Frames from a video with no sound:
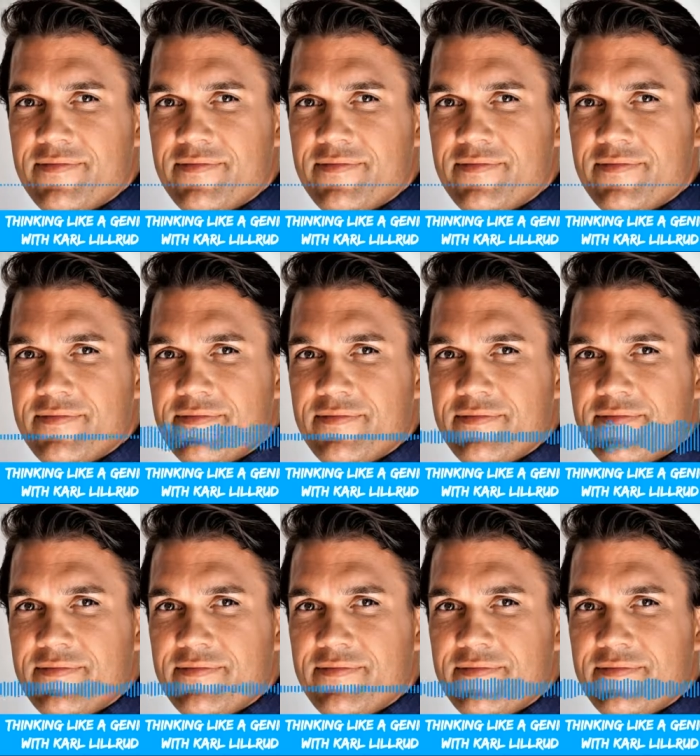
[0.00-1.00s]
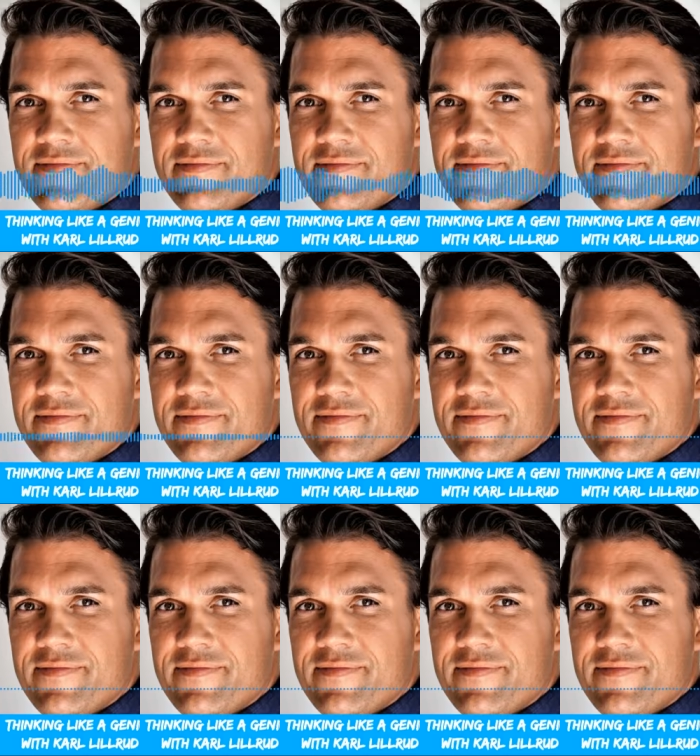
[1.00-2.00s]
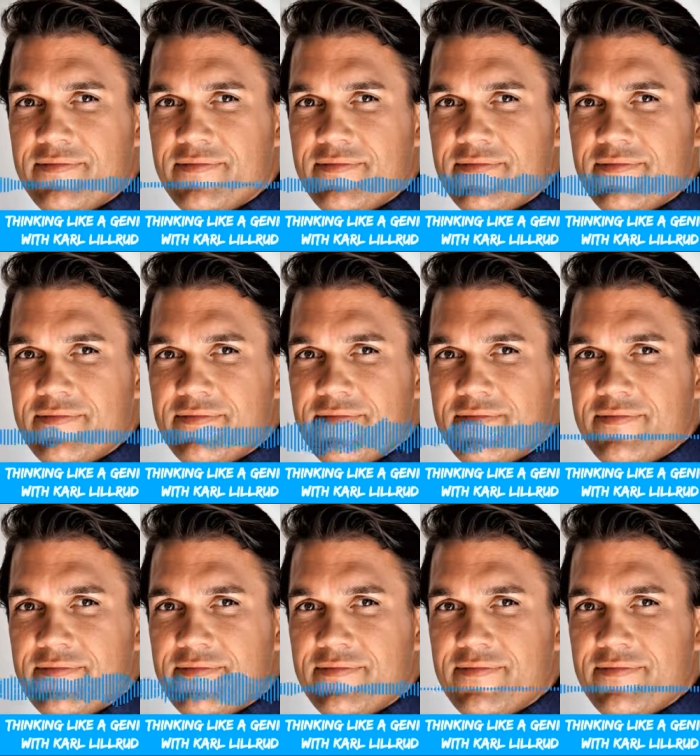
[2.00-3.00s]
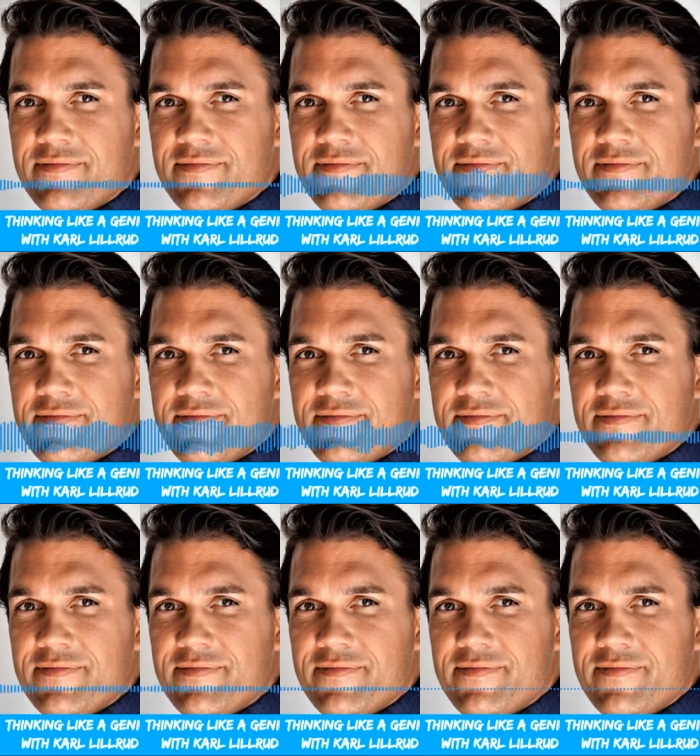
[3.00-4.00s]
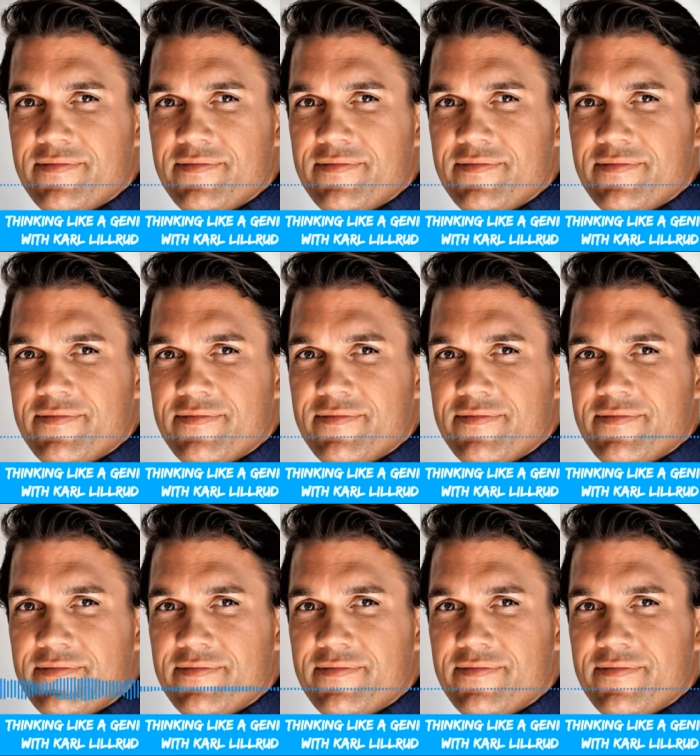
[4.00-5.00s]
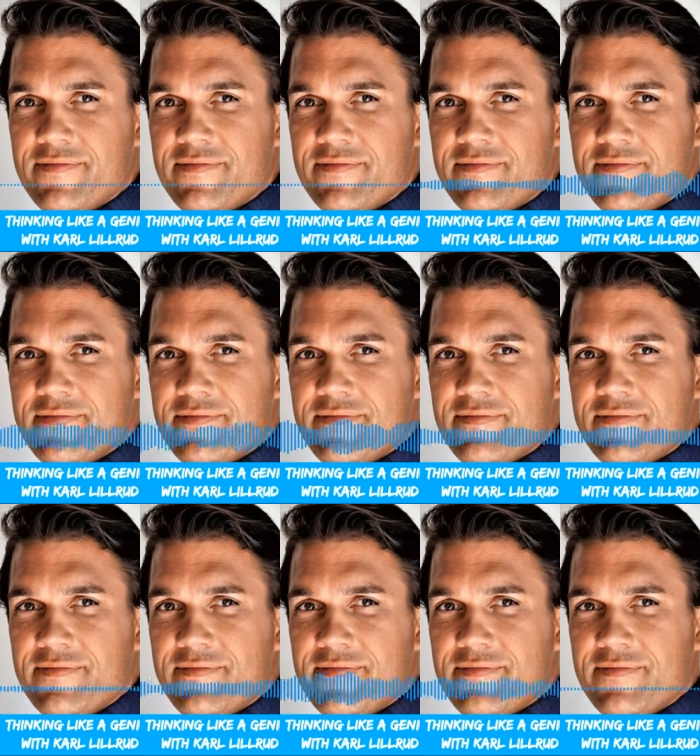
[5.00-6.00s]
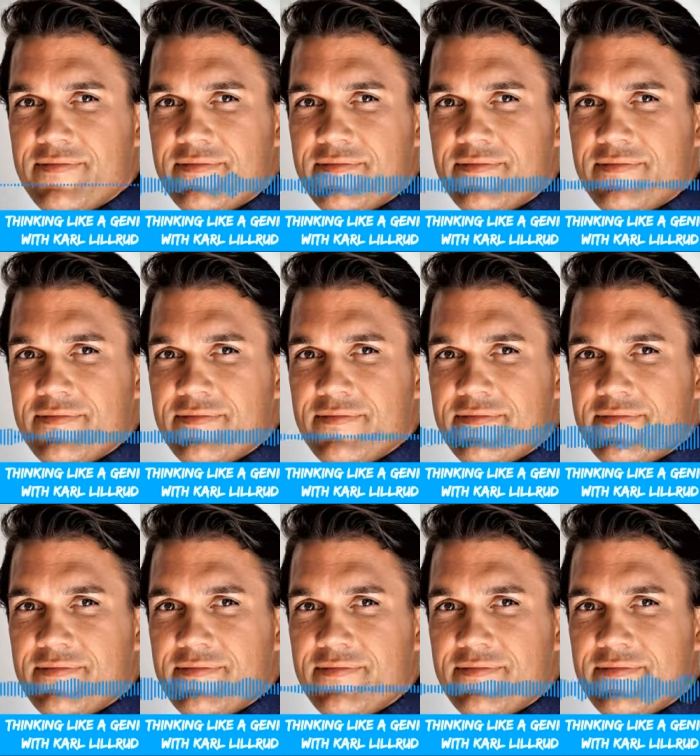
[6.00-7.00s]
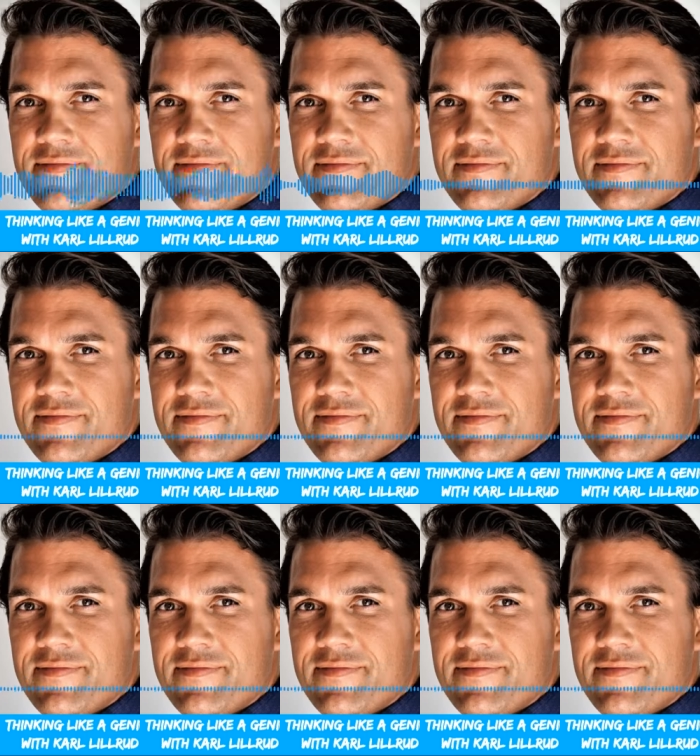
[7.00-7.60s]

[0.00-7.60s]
But as you dive, you have a movement with your arms that sort of opens and closes the lungs.